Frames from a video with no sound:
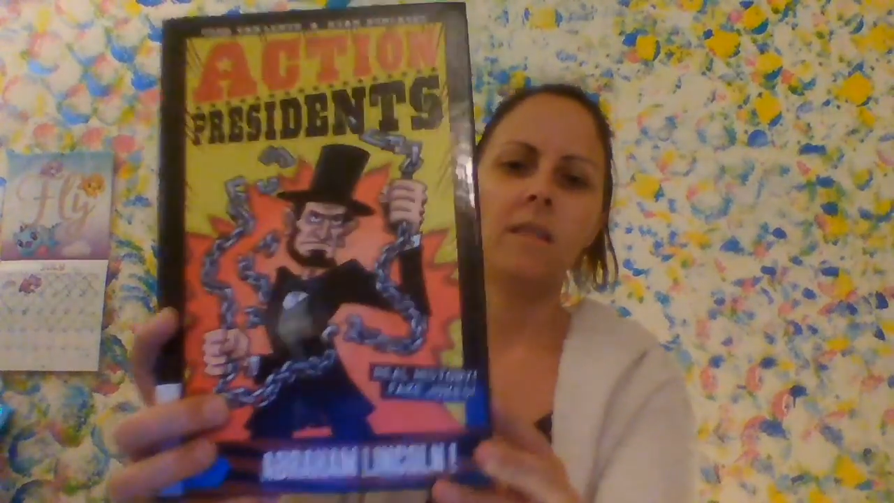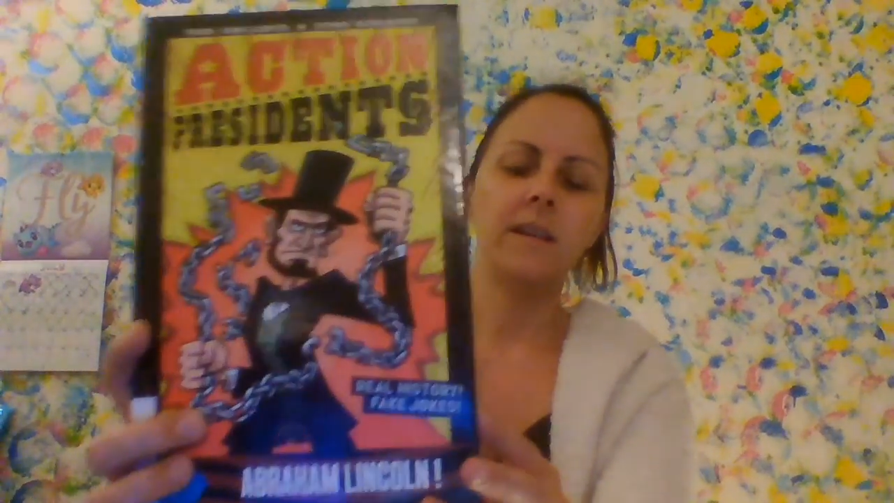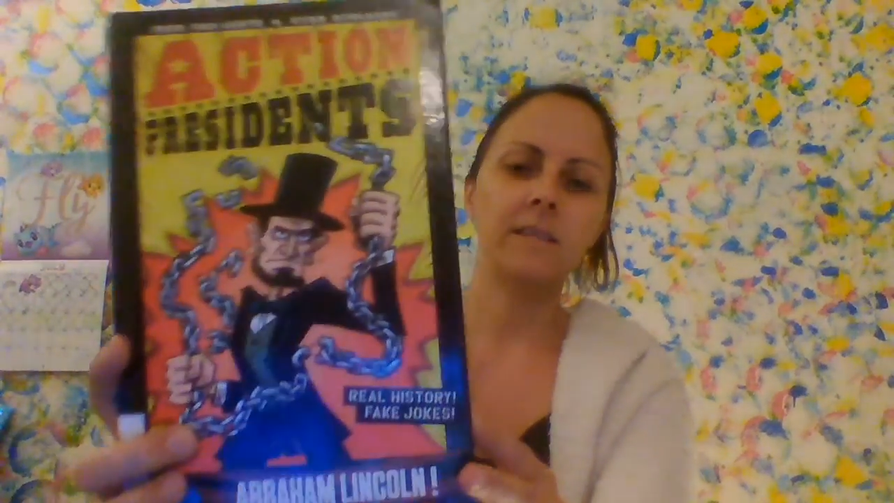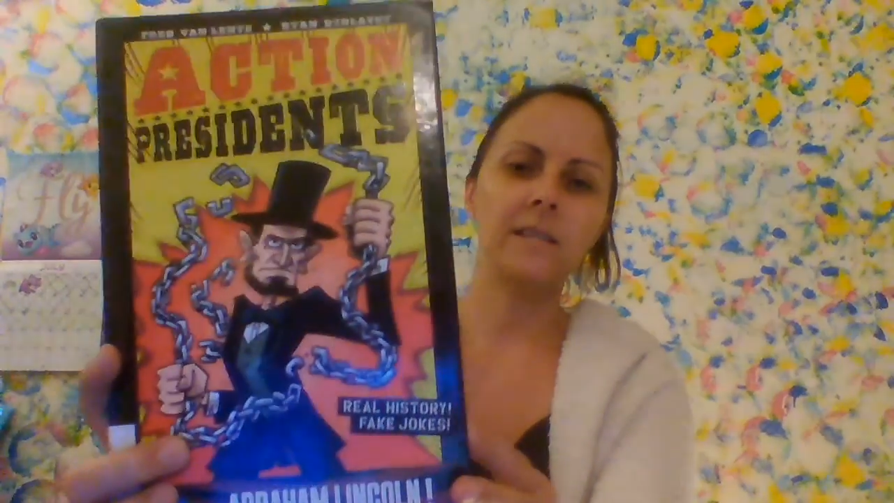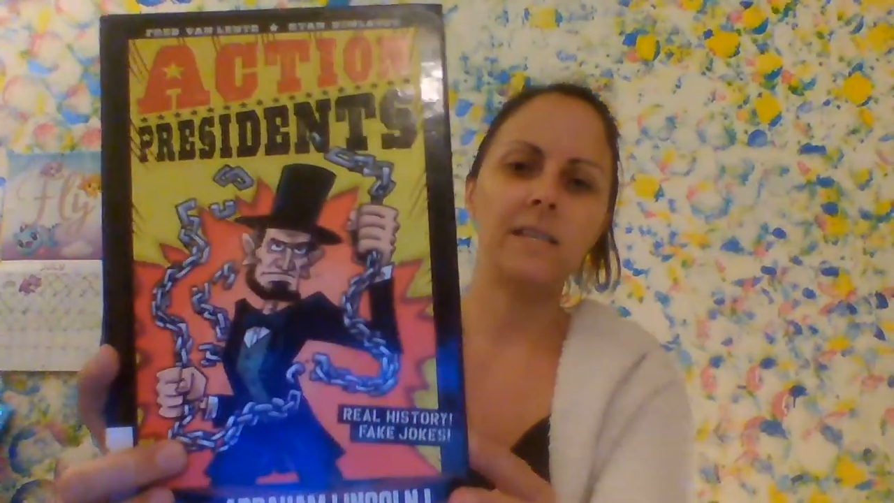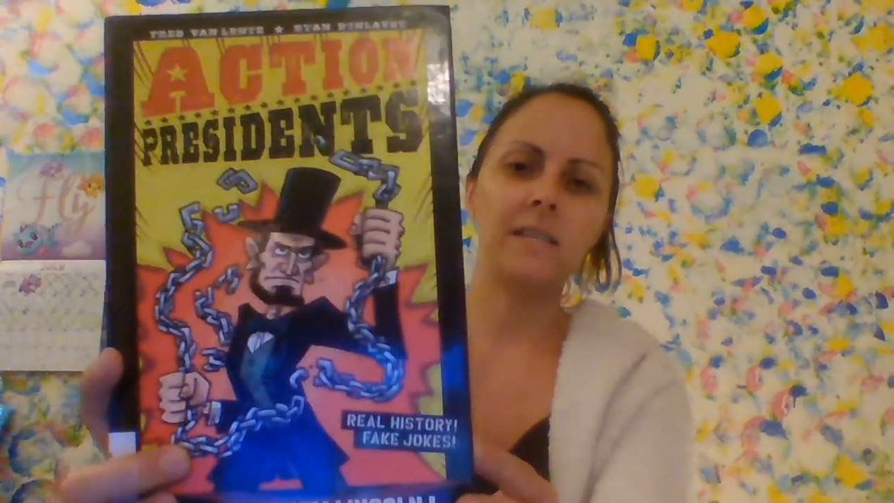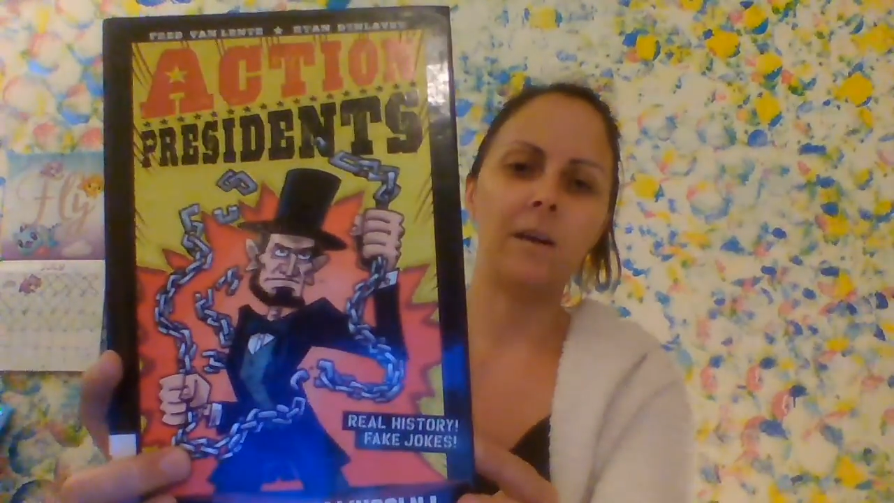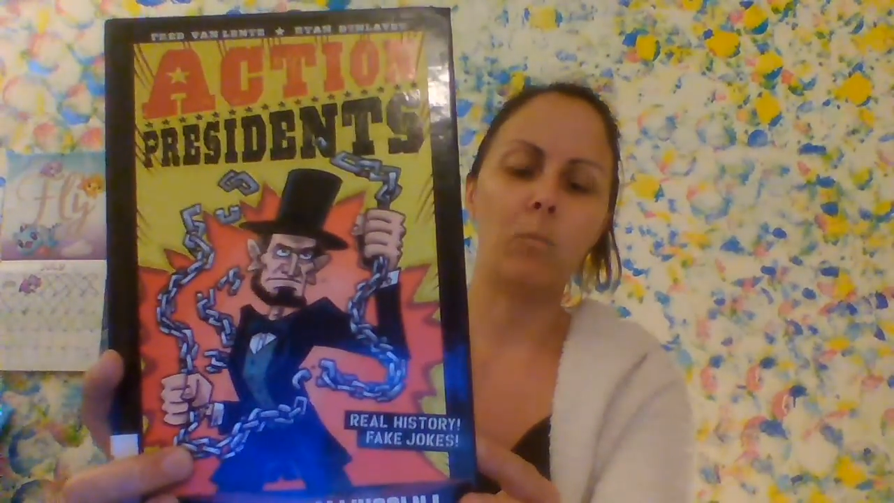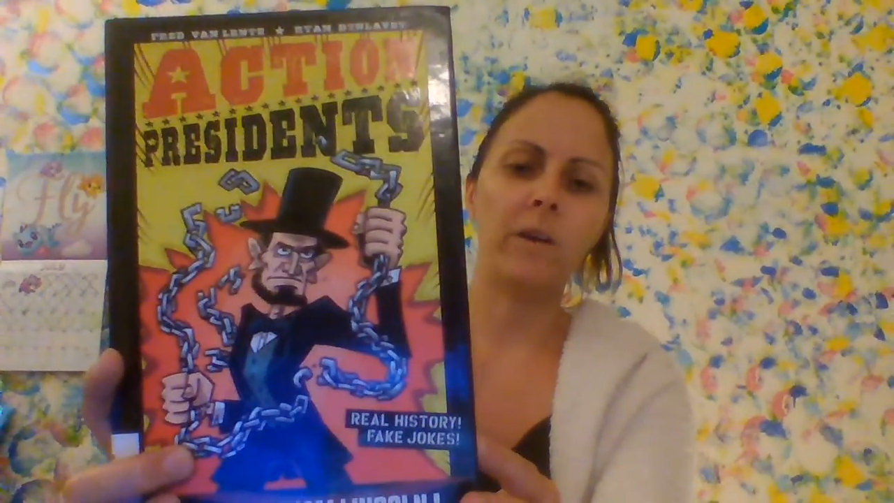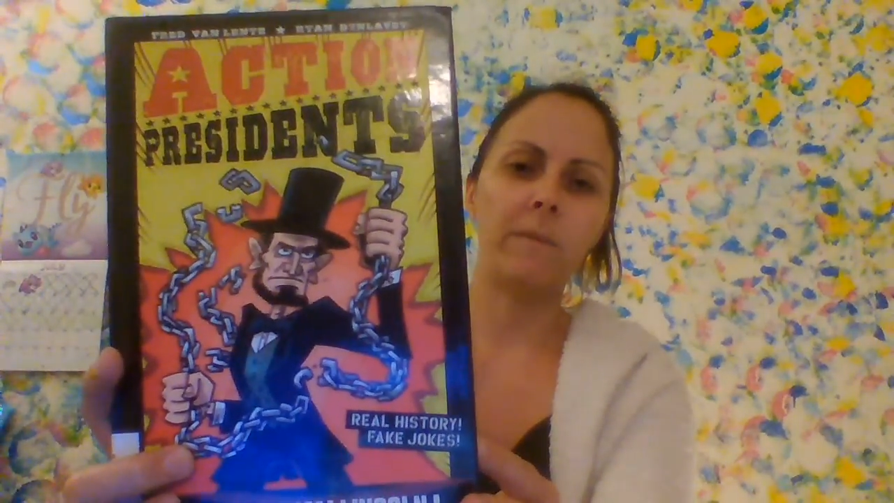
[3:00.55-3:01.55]
this is
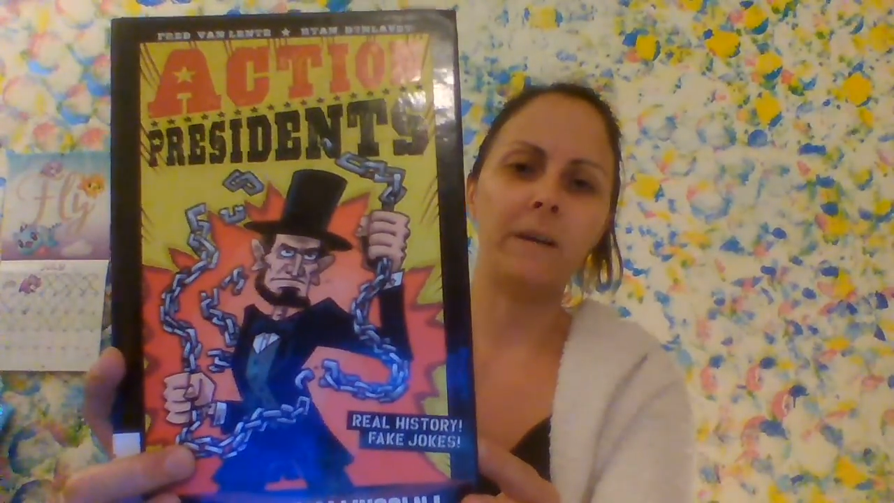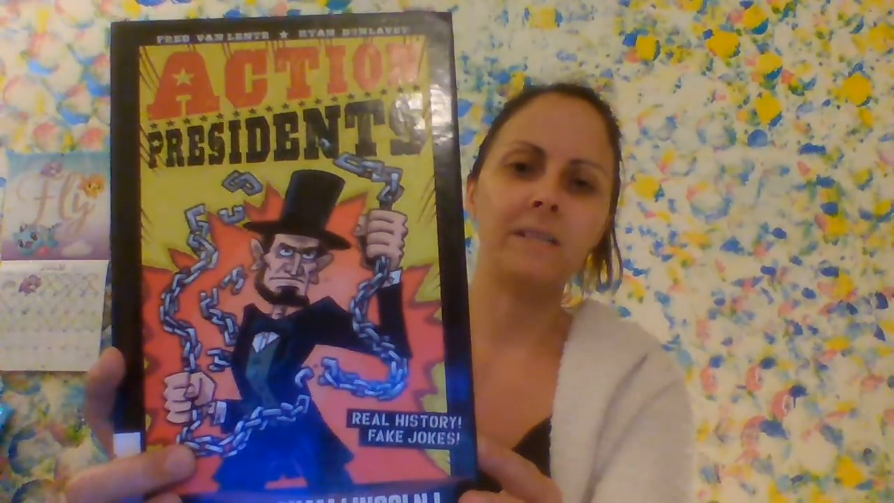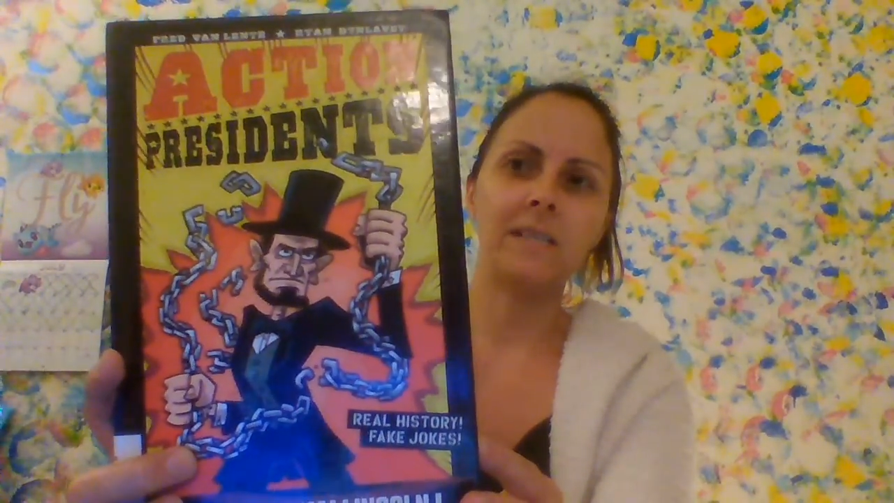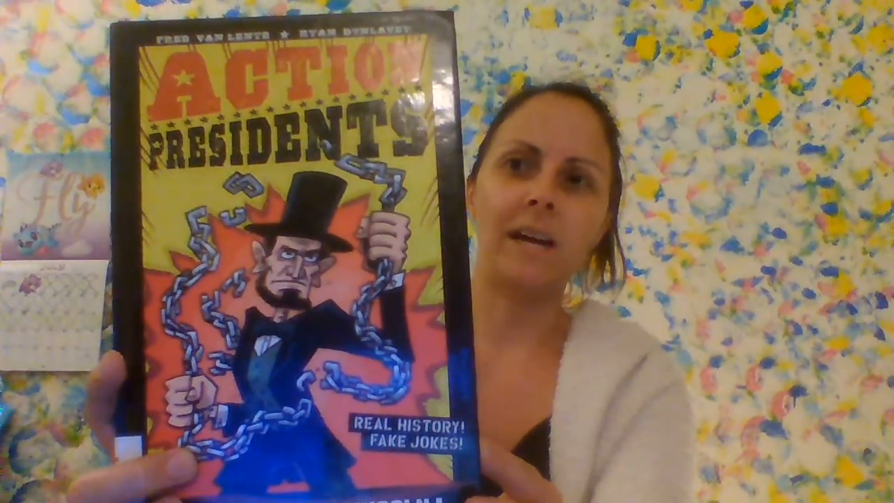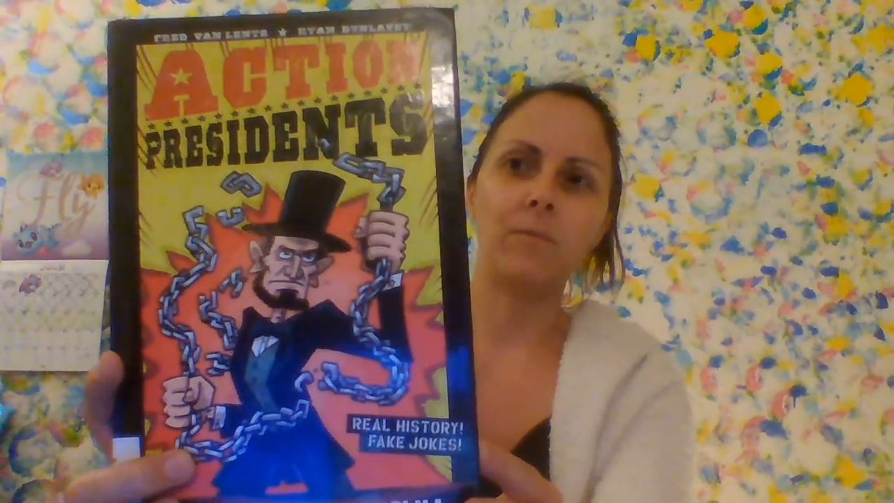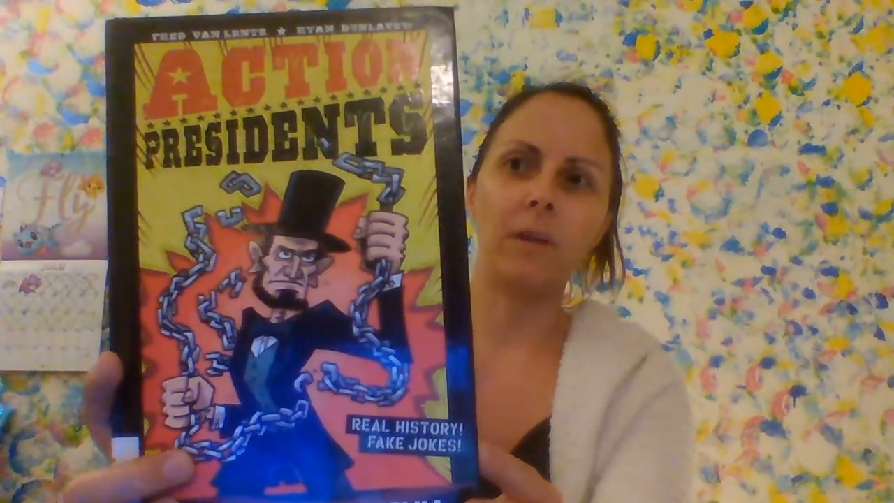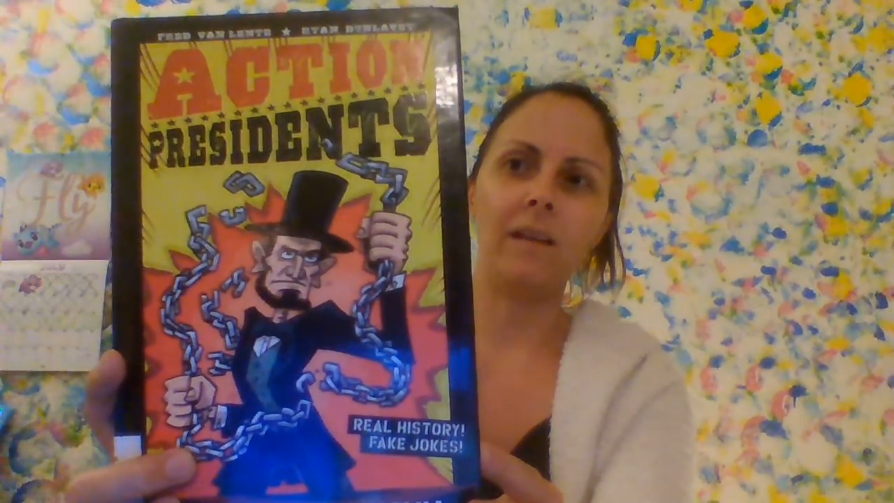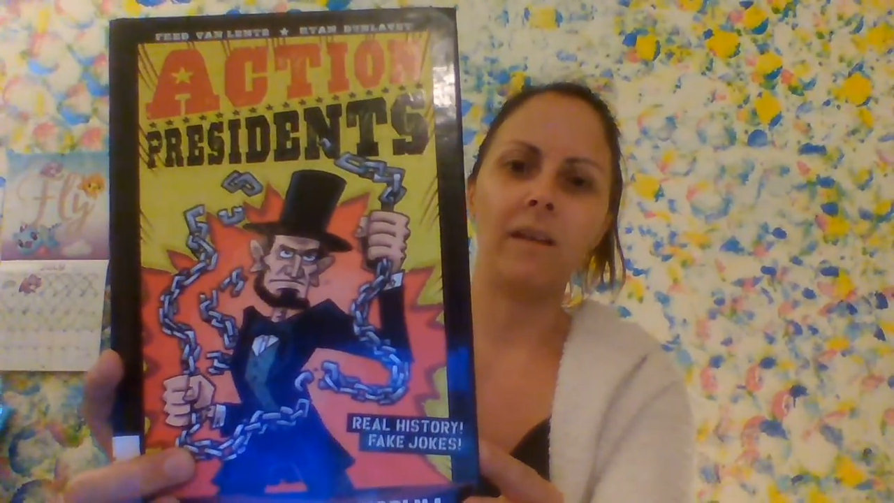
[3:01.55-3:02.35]
one that my son really